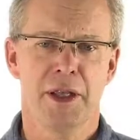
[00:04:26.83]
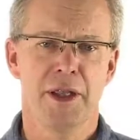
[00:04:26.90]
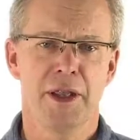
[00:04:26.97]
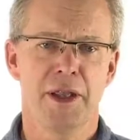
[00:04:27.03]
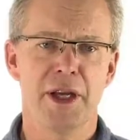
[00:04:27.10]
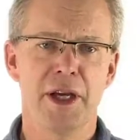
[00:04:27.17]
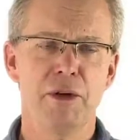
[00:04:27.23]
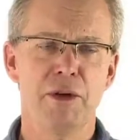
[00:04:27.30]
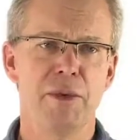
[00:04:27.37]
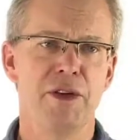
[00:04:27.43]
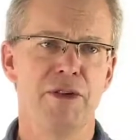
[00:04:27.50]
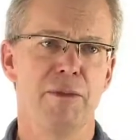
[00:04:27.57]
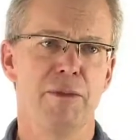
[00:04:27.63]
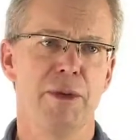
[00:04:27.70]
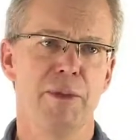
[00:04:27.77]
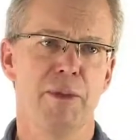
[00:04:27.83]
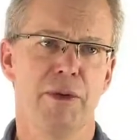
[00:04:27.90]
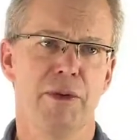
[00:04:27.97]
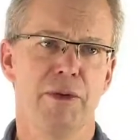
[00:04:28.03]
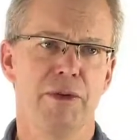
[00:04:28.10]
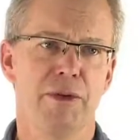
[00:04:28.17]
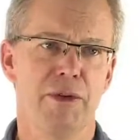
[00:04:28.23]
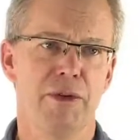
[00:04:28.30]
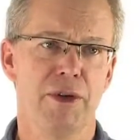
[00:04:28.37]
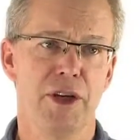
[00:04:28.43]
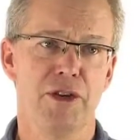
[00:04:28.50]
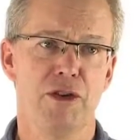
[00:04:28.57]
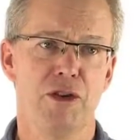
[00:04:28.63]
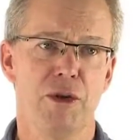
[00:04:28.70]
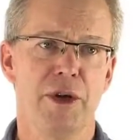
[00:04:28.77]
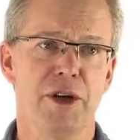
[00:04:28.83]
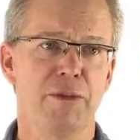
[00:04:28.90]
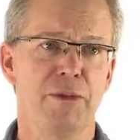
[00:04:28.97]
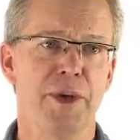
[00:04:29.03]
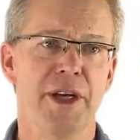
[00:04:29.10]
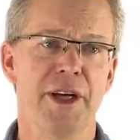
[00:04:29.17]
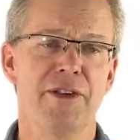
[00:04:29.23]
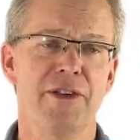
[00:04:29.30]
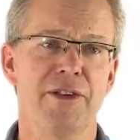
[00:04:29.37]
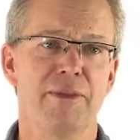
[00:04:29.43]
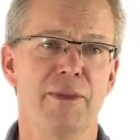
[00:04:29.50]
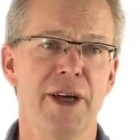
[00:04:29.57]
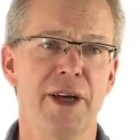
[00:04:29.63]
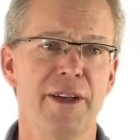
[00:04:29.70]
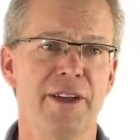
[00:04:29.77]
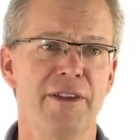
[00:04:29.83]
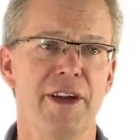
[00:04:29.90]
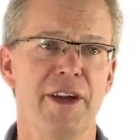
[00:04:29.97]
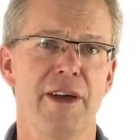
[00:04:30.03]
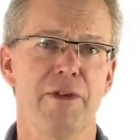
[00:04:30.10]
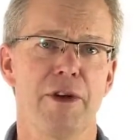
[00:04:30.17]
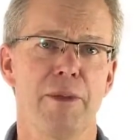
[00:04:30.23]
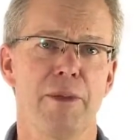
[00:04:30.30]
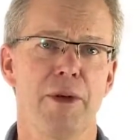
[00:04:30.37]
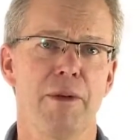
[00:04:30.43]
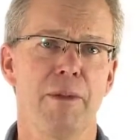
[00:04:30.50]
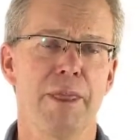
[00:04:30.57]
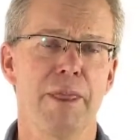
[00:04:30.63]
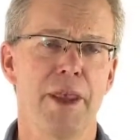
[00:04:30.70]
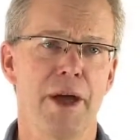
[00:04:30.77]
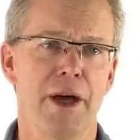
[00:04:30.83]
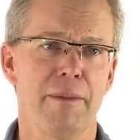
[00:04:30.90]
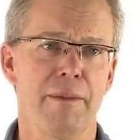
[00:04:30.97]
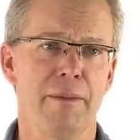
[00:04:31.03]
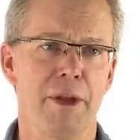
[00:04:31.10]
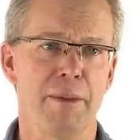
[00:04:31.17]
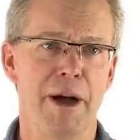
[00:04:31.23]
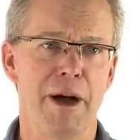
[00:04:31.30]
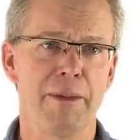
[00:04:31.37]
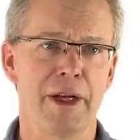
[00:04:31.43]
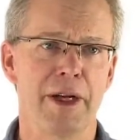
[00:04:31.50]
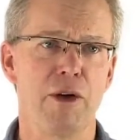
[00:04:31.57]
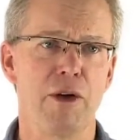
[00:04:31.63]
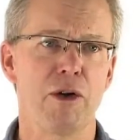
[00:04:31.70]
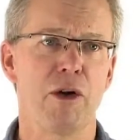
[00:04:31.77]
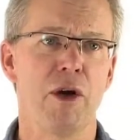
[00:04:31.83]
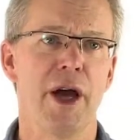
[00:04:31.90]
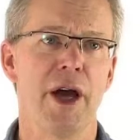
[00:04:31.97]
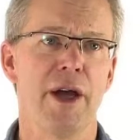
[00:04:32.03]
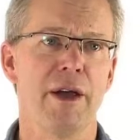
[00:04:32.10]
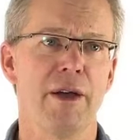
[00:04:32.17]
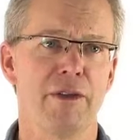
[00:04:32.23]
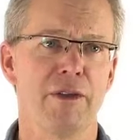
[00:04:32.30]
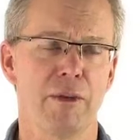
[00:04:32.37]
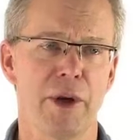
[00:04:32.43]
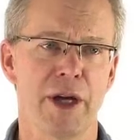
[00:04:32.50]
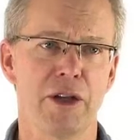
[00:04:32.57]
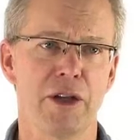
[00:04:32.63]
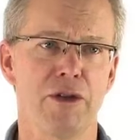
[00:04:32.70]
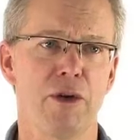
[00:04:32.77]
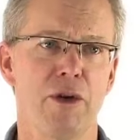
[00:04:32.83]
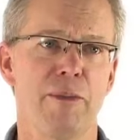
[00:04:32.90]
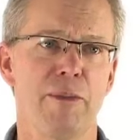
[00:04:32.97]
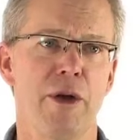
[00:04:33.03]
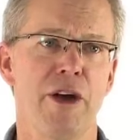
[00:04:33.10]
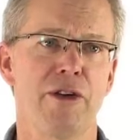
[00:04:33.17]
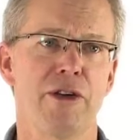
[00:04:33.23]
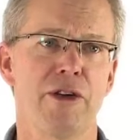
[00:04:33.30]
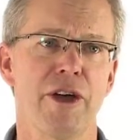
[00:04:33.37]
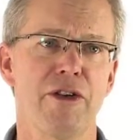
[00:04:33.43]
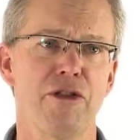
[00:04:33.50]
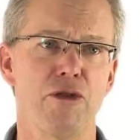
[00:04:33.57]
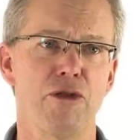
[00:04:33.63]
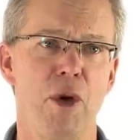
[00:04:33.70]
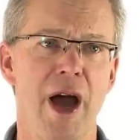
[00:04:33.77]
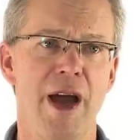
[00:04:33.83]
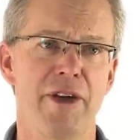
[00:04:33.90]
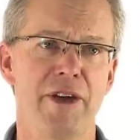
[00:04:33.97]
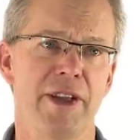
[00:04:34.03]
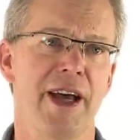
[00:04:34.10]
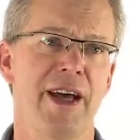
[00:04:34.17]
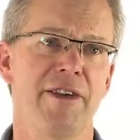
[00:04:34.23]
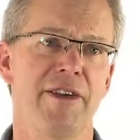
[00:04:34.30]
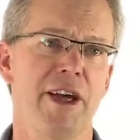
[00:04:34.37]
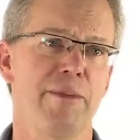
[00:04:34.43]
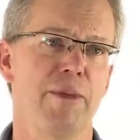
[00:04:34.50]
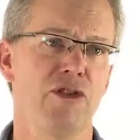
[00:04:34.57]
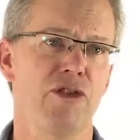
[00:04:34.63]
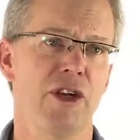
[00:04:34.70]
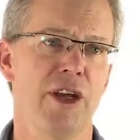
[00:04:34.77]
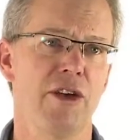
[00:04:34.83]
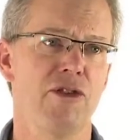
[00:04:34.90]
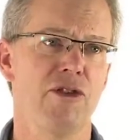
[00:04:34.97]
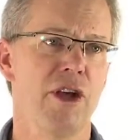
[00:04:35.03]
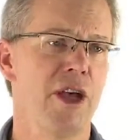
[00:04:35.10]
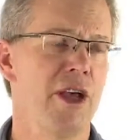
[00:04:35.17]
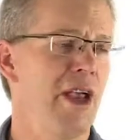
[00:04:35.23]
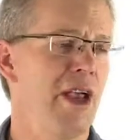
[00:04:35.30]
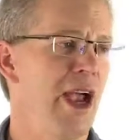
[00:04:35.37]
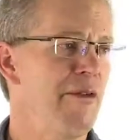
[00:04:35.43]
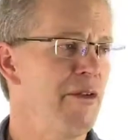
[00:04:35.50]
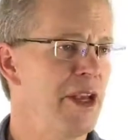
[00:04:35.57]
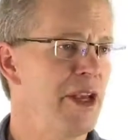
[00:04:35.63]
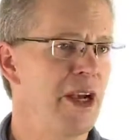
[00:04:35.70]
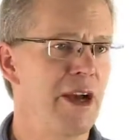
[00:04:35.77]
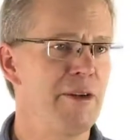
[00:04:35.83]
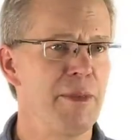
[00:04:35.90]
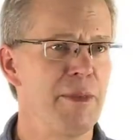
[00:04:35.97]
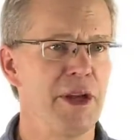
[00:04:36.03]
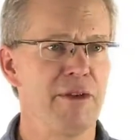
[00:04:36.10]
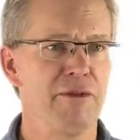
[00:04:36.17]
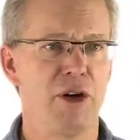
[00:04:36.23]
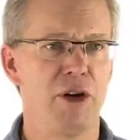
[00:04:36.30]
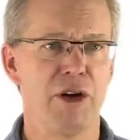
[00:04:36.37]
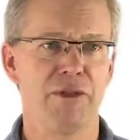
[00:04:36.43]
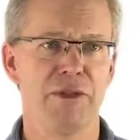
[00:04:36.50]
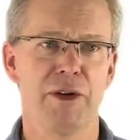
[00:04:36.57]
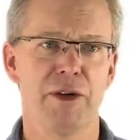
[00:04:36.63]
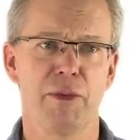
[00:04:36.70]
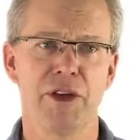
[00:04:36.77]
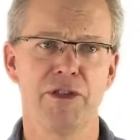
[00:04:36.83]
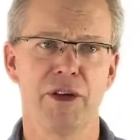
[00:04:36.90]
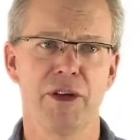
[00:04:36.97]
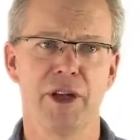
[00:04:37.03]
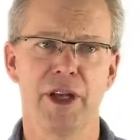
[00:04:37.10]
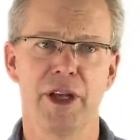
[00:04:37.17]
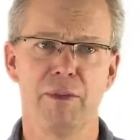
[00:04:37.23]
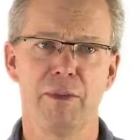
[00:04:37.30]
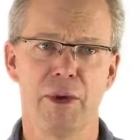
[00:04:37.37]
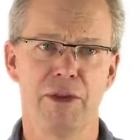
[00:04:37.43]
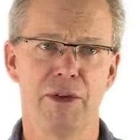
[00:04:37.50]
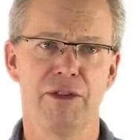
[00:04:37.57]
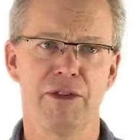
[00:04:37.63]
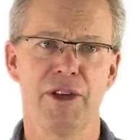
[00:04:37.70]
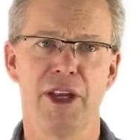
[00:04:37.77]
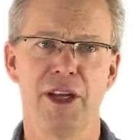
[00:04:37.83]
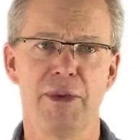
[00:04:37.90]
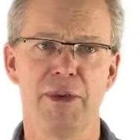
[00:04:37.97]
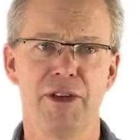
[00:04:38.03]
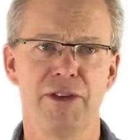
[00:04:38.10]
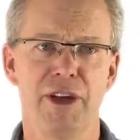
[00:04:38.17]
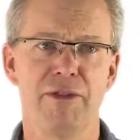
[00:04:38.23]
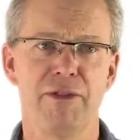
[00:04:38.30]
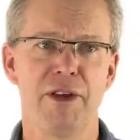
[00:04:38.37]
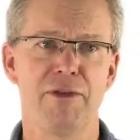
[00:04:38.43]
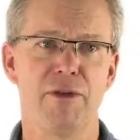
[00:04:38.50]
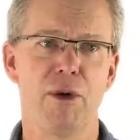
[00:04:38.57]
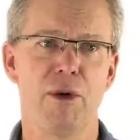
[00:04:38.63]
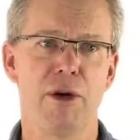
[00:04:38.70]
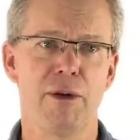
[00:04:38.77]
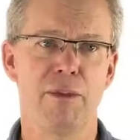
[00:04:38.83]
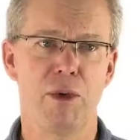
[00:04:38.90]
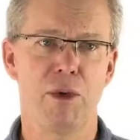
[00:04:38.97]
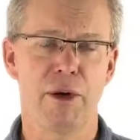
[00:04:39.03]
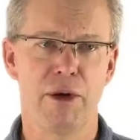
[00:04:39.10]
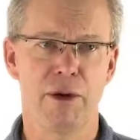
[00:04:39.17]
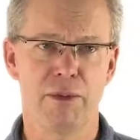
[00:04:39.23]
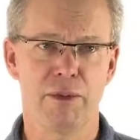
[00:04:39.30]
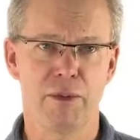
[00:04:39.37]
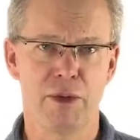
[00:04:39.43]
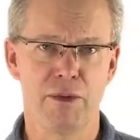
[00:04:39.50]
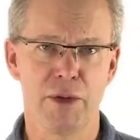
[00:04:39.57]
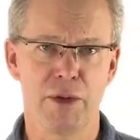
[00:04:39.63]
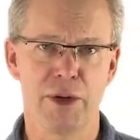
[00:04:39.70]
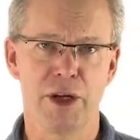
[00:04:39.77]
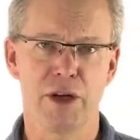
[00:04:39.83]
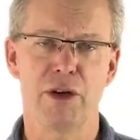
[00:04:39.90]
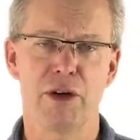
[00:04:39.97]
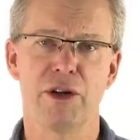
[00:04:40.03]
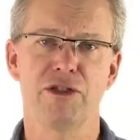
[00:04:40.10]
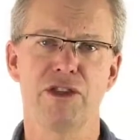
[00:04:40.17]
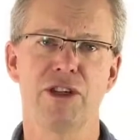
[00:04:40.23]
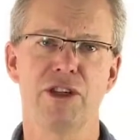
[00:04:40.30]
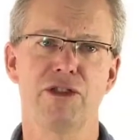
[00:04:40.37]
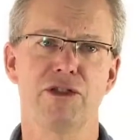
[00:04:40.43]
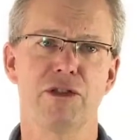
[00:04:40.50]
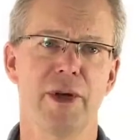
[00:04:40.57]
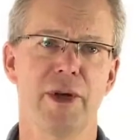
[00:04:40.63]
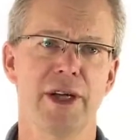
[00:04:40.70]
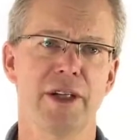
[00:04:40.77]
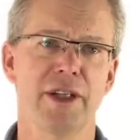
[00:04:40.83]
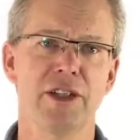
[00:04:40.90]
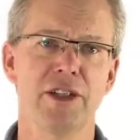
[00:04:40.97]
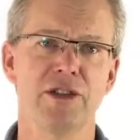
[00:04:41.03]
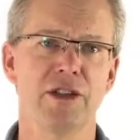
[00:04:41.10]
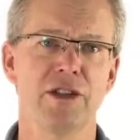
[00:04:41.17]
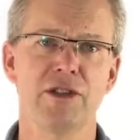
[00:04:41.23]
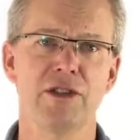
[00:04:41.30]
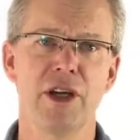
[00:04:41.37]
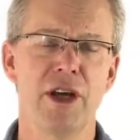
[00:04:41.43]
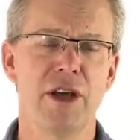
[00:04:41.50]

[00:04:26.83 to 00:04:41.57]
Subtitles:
The other reason people need to do it is because, well, it's inevitable. The public outcry, the regulatory pressure is driving that type of change. Everything I've been involved in recently, whether it's the NEB Safety Forum or reviewing current changes to regulations,